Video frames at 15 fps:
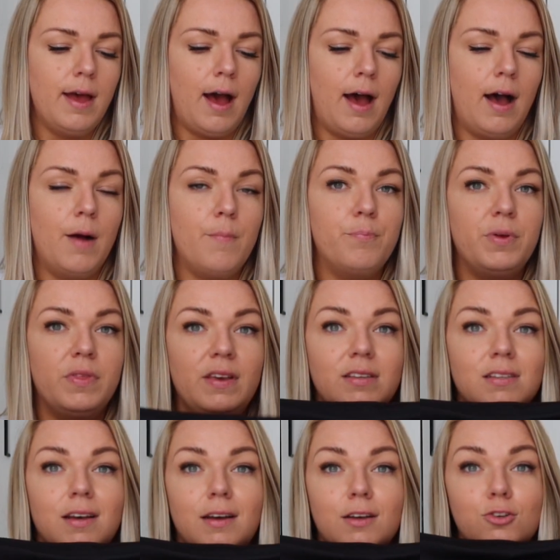But these
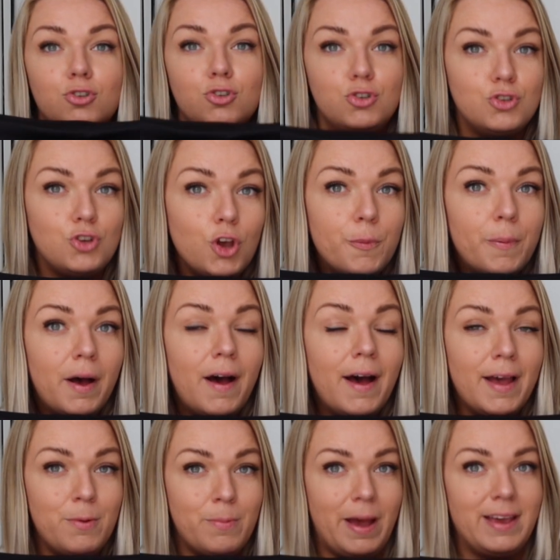are super
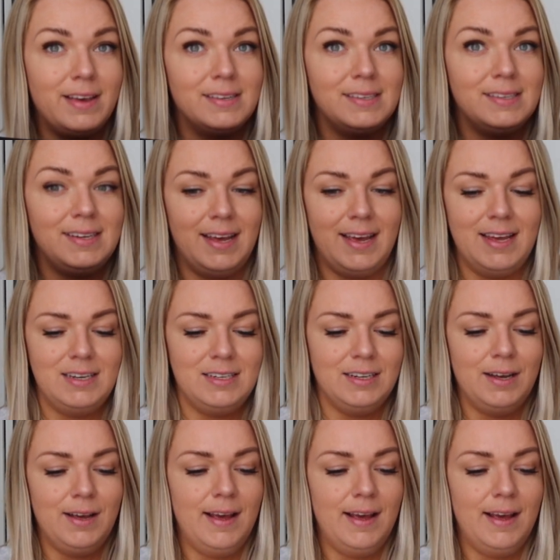high-waisted.